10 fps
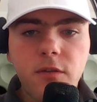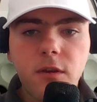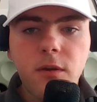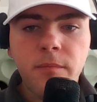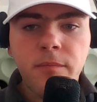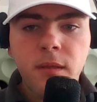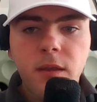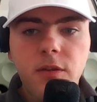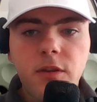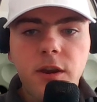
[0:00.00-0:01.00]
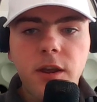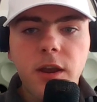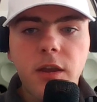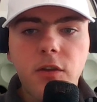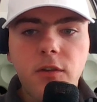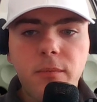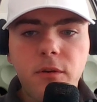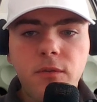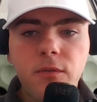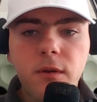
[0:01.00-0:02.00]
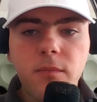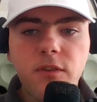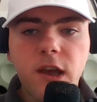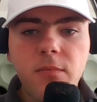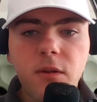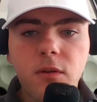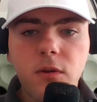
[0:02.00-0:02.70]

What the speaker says: So, they're going to get a huge boost from Jasmine